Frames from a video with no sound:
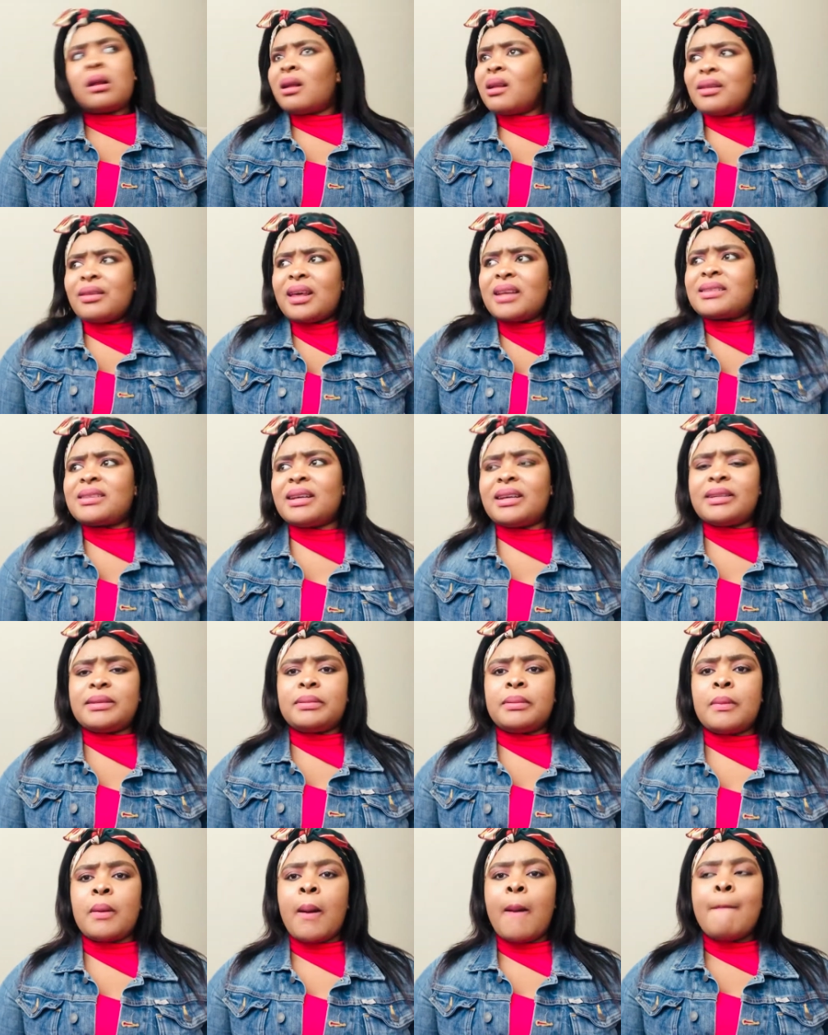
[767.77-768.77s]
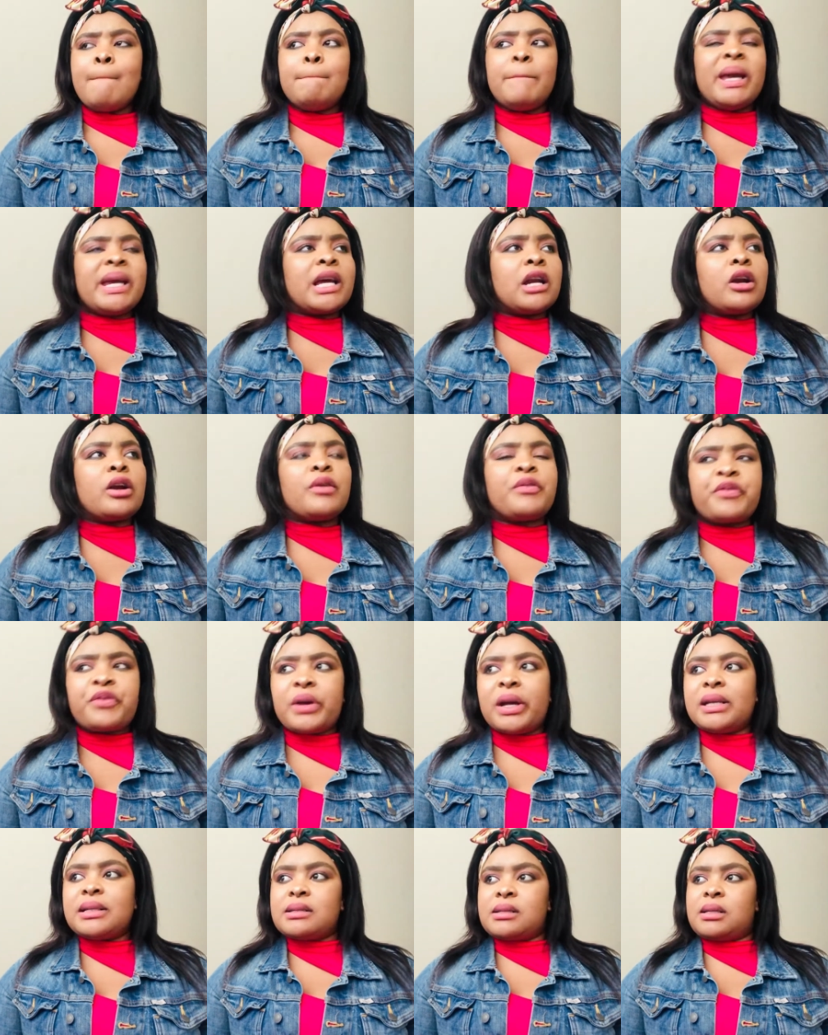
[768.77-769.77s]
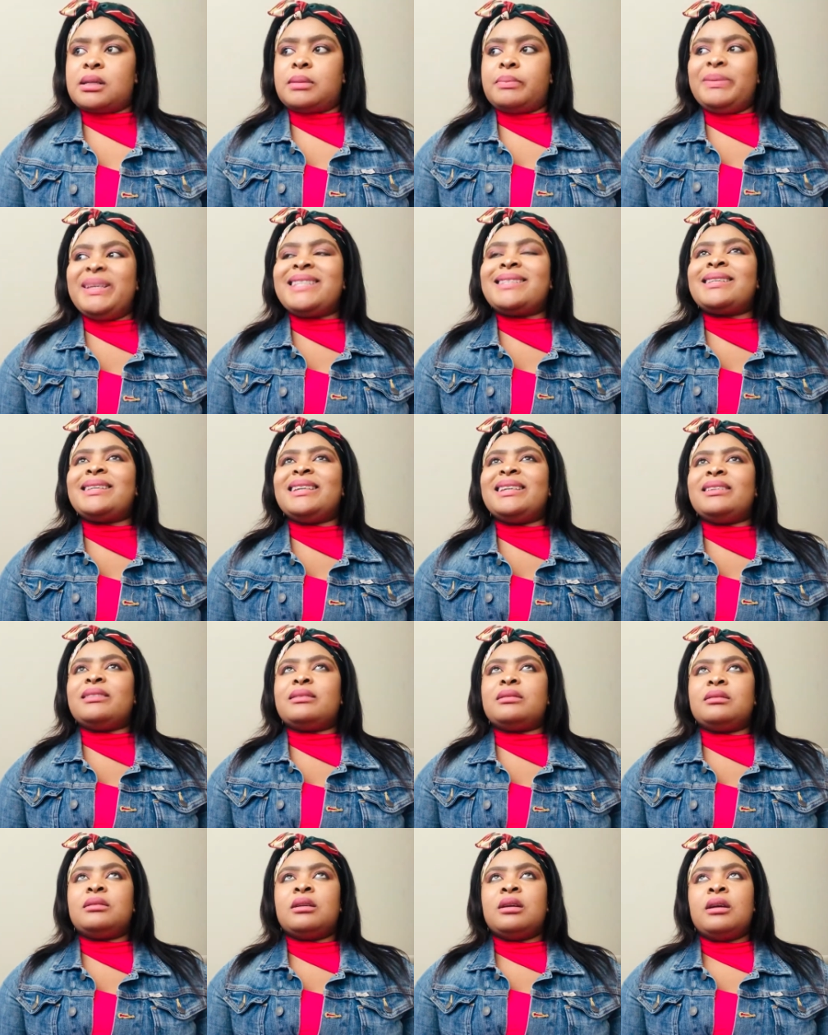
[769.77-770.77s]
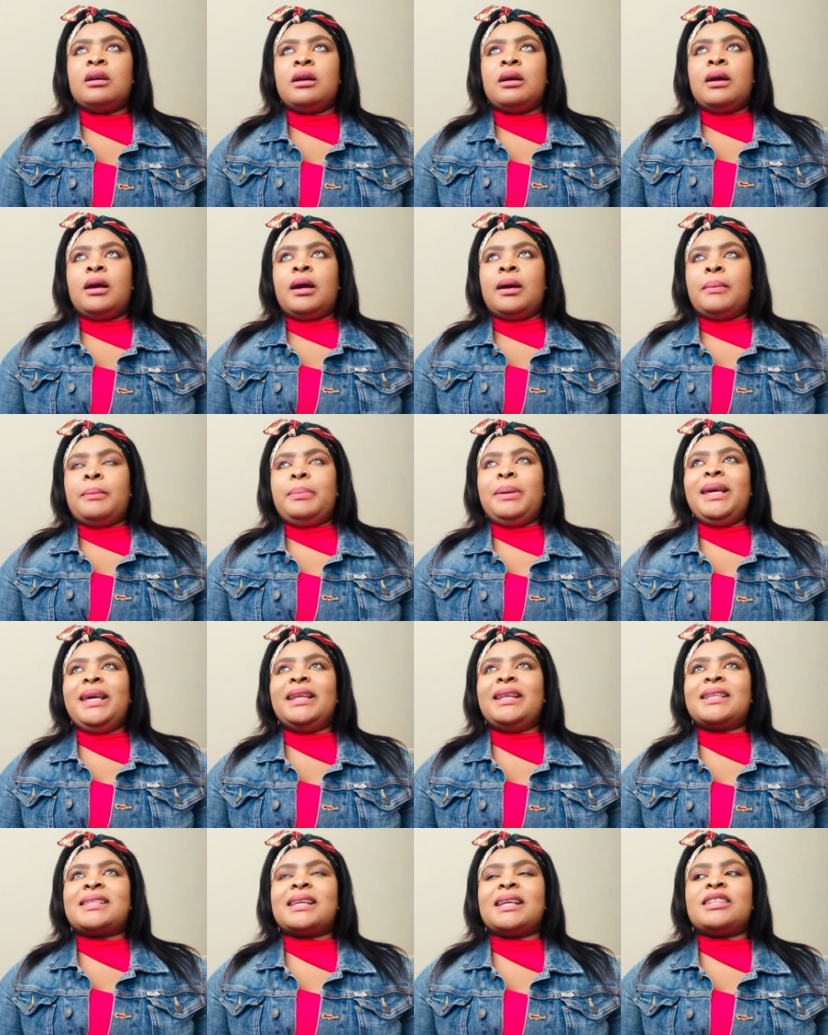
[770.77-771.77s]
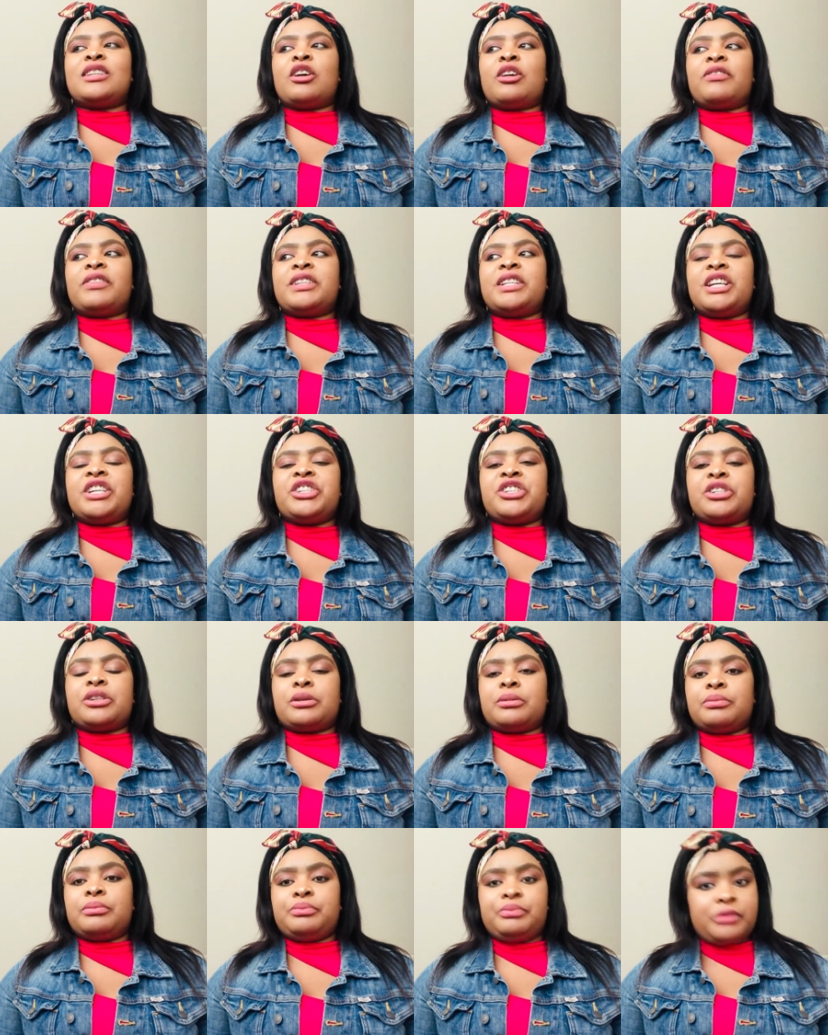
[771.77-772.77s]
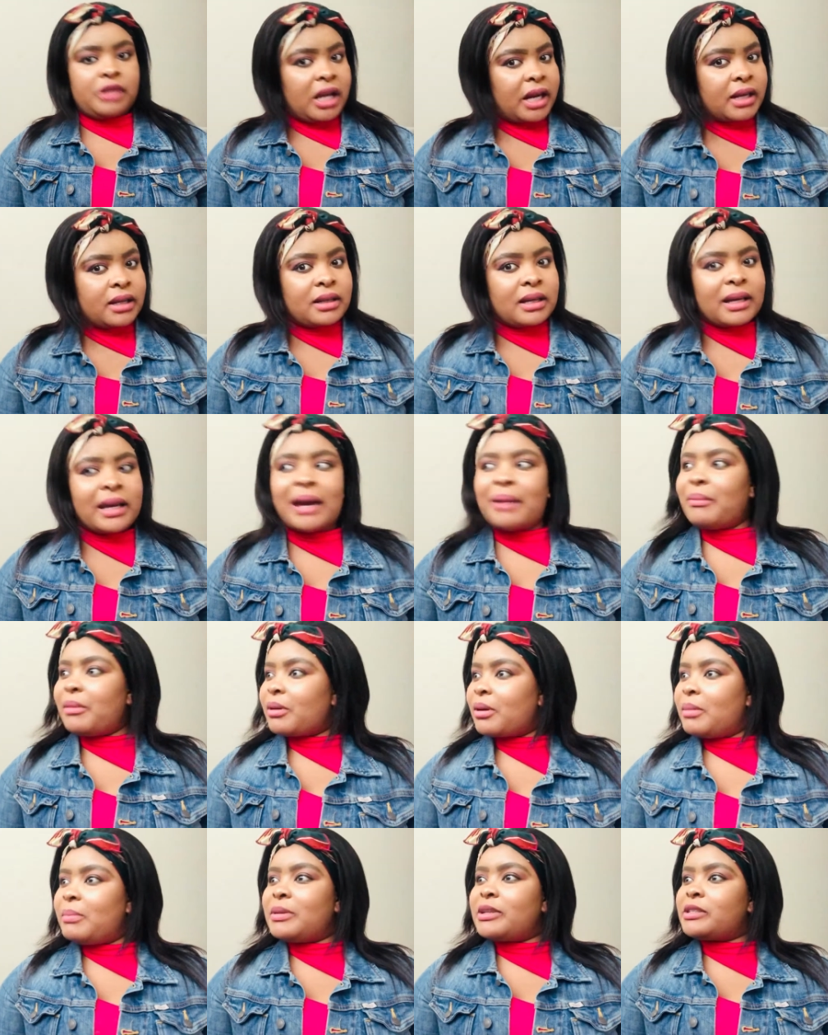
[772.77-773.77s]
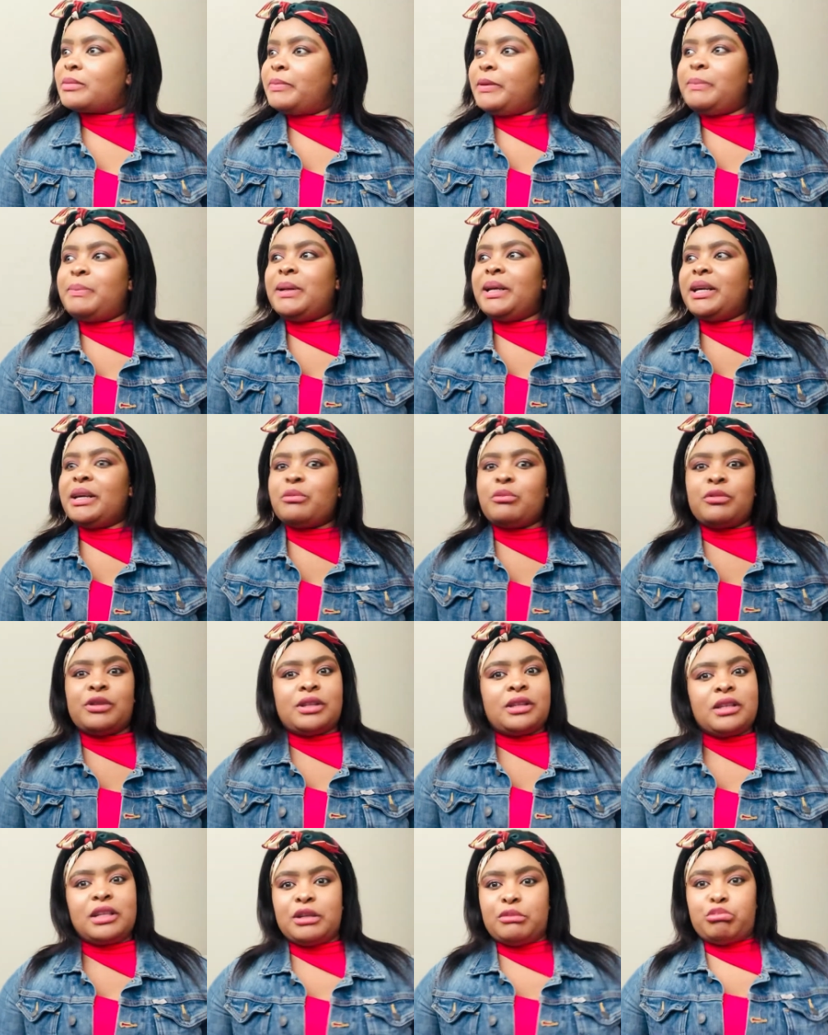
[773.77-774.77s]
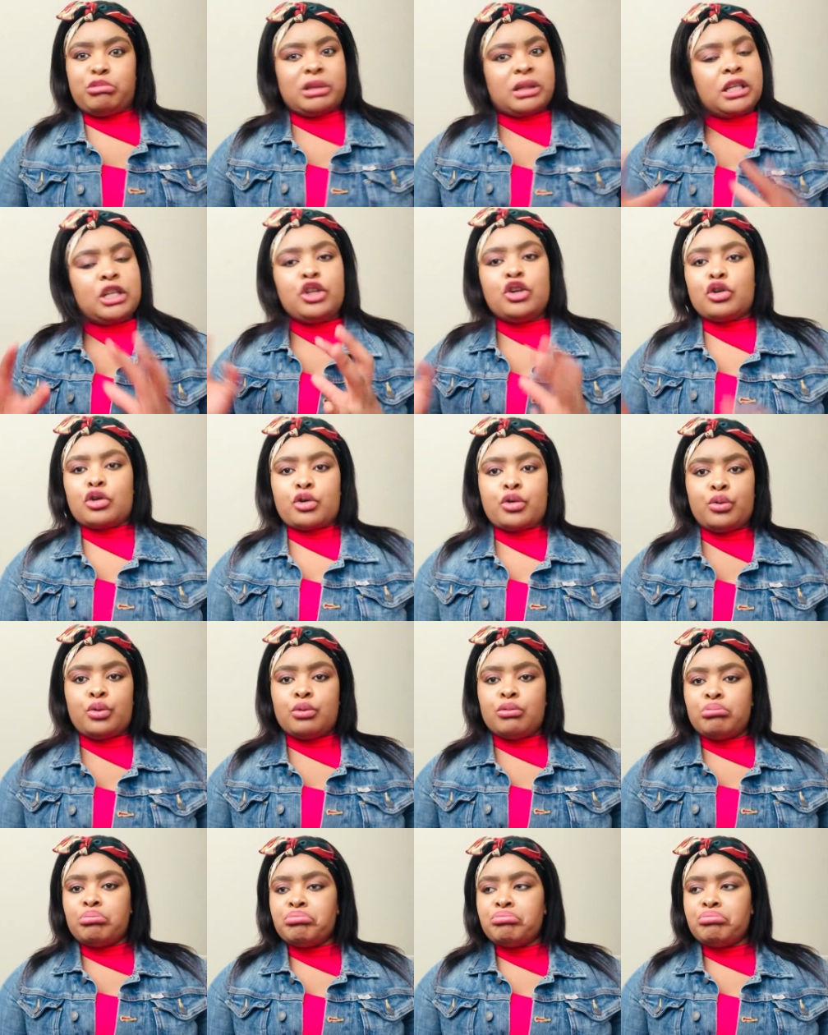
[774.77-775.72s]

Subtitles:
That's it. Make a lot of friends. Be seen. Be the center of attention. Like the camera must be playing with it within your crew.